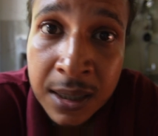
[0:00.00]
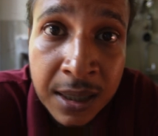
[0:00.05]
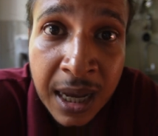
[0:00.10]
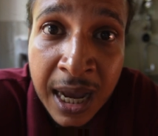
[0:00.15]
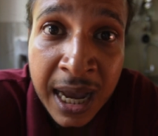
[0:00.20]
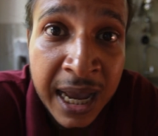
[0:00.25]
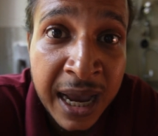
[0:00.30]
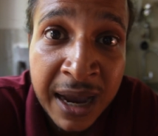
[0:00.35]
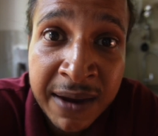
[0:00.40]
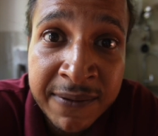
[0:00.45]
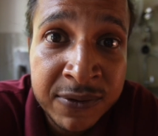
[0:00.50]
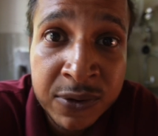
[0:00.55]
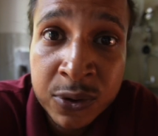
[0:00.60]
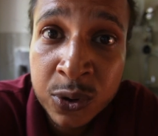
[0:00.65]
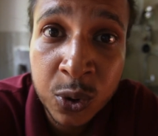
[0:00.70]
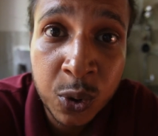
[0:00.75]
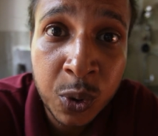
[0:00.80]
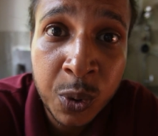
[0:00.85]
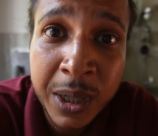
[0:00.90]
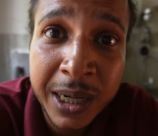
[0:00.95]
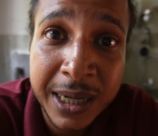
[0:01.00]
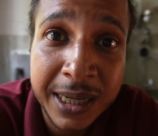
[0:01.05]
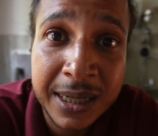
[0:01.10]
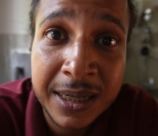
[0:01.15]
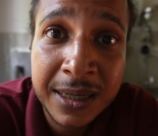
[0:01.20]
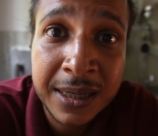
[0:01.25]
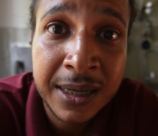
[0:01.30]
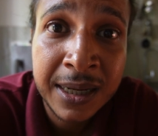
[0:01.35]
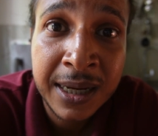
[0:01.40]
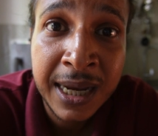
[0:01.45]
I have to do it.
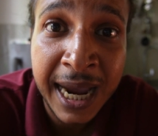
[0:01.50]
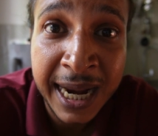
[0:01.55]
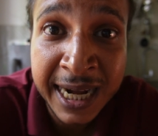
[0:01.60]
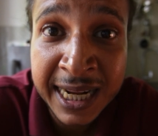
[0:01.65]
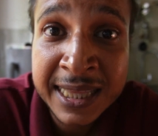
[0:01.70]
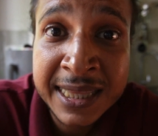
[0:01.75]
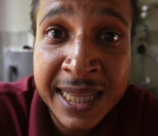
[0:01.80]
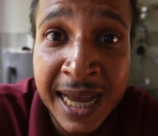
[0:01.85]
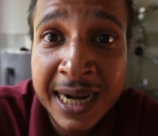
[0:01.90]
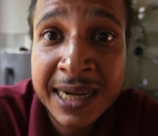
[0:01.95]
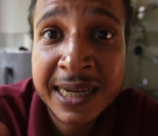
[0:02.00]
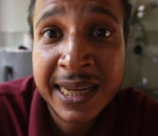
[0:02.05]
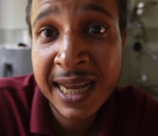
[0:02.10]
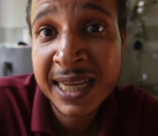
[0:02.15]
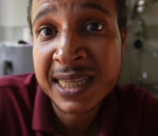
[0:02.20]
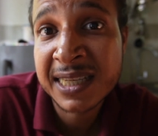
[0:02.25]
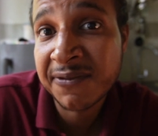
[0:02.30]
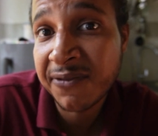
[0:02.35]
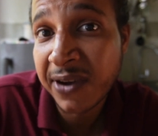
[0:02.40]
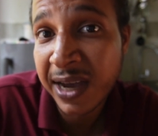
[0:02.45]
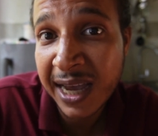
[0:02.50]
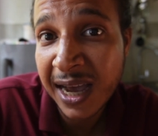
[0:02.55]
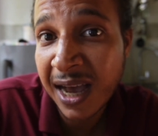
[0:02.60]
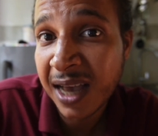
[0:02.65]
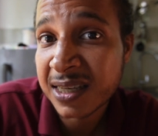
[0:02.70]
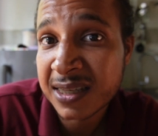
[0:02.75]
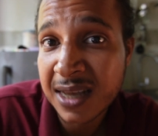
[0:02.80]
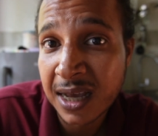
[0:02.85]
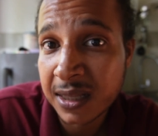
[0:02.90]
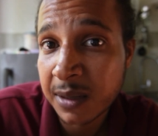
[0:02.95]
And in that case, if I
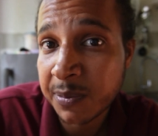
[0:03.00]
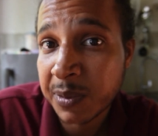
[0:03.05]
ask other